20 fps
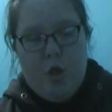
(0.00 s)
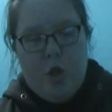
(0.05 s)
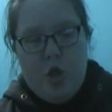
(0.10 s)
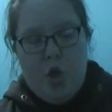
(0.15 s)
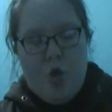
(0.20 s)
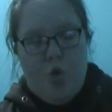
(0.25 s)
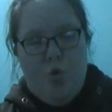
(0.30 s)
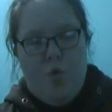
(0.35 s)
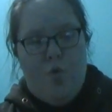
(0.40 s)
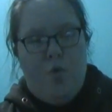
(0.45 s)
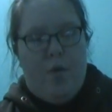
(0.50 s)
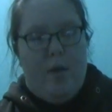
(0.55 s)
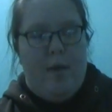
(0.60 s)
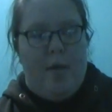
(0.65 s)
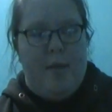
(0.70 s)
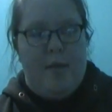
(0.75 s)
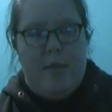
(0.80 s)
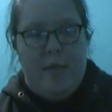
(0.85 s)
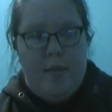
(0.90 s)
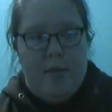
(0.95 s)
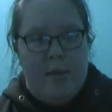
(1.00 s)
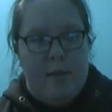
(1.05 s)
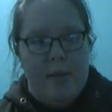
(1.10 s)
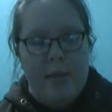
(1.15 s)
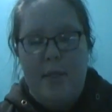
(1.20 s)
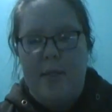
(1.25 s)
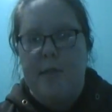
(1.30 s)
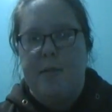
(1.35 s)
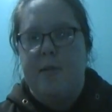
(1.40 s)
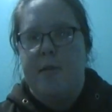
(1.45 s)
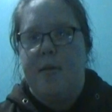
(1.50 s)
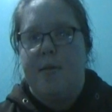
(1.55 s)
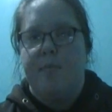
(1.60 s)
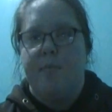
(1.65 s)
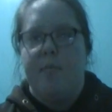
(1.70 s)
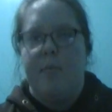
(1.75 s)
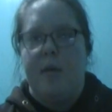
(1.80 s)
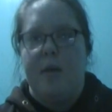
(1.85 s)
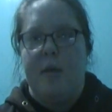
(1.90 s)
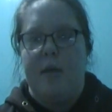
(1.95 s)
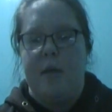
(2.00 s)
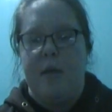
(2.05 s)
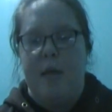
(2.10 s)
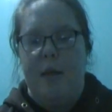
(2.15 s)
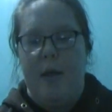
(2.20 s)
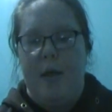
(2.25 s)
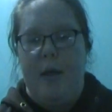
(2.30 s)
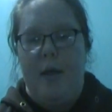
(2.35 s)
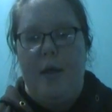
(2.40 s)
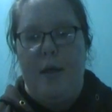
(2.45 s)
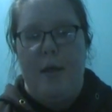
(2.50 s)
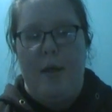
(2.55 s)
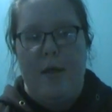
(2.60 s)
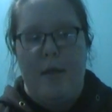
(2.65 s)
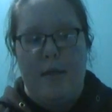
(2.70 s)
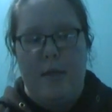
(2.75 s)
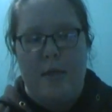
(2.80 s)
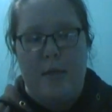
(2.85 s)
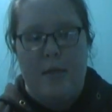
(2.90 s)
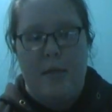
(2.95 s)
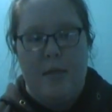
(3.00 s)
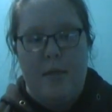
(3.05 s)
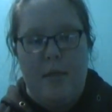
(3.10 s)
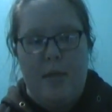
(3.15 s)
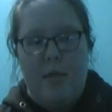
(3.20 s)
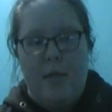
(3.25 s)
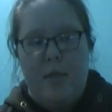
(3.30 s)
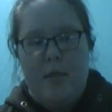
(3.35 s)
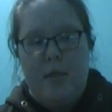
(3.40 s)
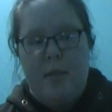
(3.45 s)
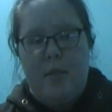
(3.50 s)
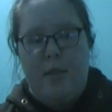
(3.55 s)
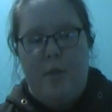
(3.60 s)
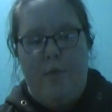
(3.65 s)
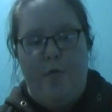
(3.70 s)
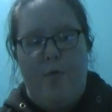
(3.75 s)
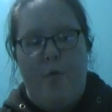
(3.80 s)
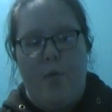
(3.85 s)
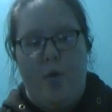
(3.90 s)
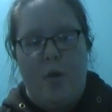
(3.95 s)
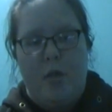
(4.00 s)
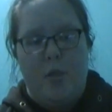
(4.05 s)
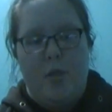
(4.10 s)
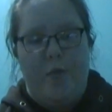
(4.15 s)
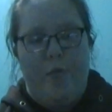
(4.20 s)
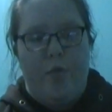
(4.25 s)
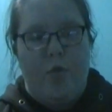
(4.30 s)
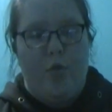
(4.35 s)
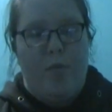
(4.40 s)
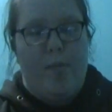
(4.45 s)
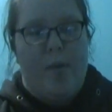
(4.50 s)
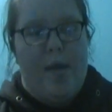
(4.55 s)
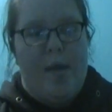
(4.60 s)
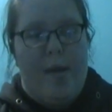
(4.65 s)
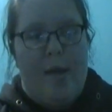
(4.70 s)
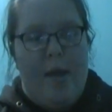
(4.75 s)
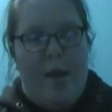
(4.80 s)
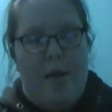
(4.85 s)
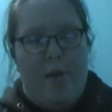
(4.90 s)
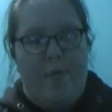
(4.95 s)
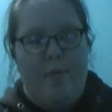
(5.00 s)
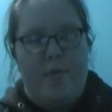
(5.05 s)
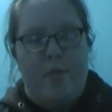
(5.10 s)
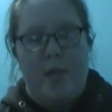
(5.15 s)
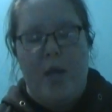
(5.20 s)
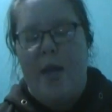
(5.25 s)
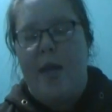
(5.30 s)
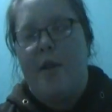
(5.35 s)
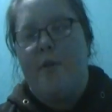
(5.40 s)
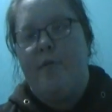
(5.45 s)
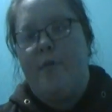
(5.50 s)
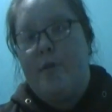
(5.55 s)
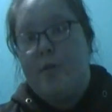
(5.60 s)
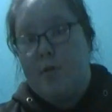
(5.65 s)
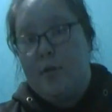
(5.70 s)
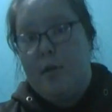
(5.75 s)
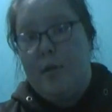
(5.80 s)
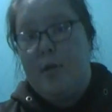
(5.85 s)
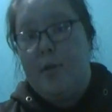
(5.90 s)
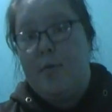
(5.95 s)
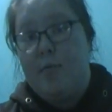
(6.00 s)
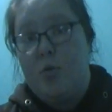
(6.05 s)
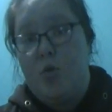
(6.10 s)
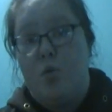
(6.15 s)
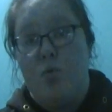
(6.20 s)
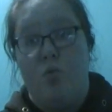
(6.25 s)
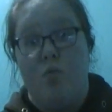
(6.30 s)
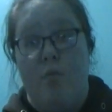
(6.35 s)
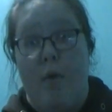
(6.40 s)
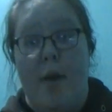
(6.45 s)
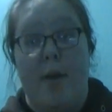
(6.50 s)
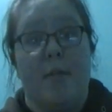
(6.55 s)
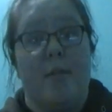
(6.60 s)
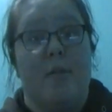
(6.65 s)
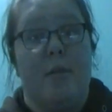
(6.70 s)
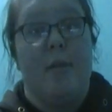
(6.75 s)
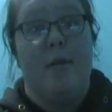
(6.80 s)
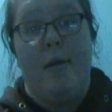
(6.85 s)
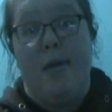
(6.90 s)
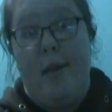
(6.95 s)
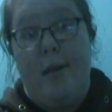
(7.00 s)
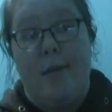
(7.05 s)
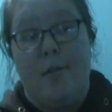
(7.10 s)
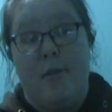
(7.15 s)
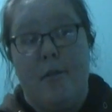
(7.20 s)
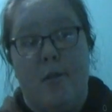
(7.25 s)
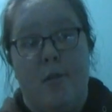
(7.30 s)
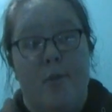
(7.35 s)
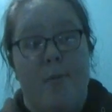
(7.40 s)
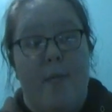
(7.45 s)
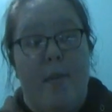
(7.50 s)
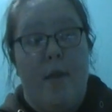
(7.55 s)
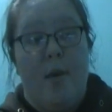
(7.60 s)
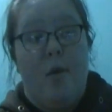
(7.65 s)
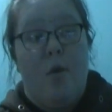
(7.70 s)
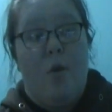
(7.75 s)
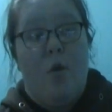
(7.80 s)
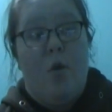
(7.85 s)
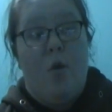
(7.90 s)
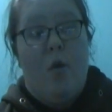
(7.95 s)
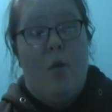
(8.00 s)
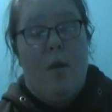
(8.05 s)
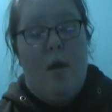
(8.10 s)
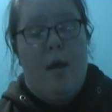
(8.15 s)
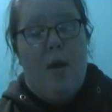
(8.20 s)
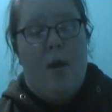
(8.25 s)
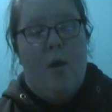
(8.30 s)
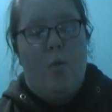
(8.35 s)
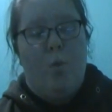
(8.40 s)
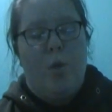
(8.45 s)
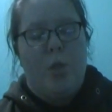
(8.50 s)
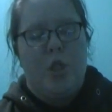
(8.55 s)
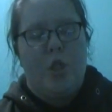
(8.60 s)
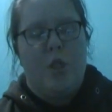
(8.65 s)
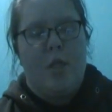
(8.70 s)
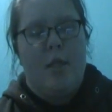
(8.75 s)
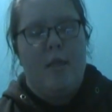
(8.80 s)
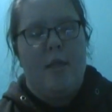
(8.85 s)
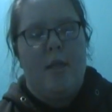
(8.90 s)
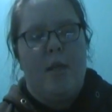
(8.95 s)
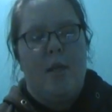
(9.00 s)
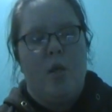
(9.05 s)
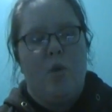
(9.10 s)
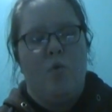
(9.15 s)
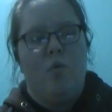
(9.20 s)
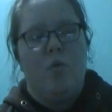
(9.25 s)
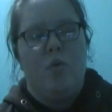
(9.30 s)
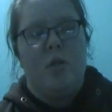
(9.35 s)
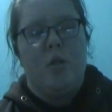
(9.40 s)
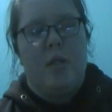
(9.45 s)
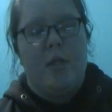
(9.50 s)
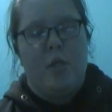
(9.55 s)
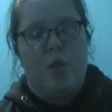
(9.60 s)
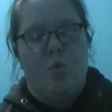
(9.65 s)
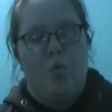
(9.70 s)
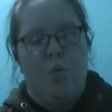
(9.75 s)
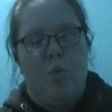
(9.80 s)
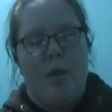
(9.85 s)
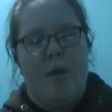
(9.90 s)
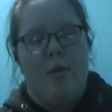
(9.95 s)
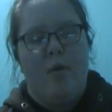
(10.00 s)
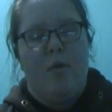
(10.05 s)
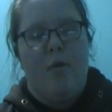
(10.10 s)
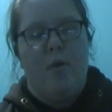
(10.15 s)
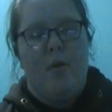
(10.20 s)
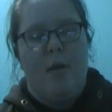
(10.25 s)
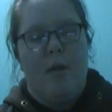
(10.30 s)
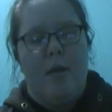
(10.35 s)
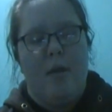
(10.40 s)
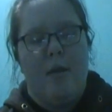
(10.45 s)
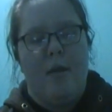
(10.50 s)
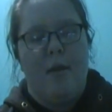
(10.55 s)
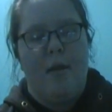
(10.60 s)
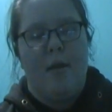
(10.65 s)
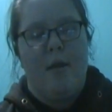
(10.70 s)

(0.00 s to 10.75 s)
cocoon, and it leads them to the forest of Earthblood Elves, and eventually to Rex Igneous, which then they use this weird,